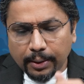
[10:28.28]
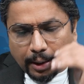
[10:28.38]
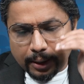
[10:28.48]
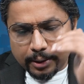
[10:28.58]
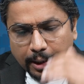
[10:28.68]

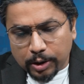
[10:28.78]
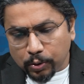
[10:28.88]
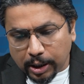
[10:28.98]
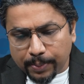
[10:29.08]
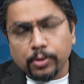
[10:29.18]
and then
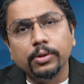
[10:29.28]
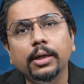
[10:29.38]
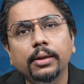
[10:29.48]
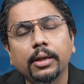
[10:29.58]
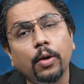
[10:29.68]
you come to
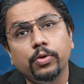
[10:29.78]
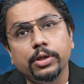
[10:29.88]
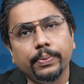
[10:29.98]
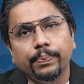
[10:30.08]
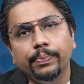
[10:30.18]
the
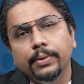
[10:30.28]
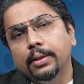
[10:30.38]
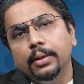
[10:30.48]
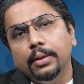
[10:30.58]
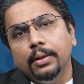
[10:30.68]
counter.
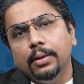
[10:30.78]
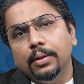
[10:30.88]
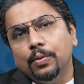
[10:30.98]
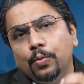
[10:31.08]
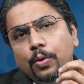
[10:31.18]

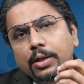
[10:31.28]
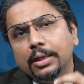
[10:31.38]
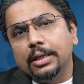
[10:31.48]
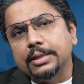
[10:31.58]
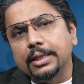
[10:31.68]
What
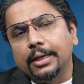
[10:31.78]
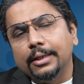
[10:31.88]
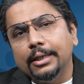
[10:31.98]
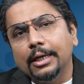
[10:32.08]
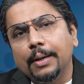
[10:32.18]

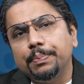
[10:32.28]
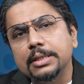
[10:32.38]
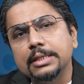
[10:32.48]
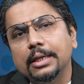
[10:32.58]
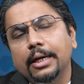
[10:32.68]
exactly
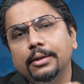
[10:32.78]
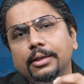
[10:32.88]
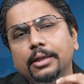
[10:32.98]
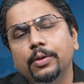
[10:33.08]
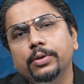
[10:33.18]
happens at
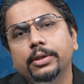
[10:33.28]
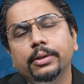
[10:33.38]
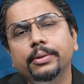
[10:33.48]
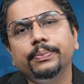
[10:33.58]
the counter?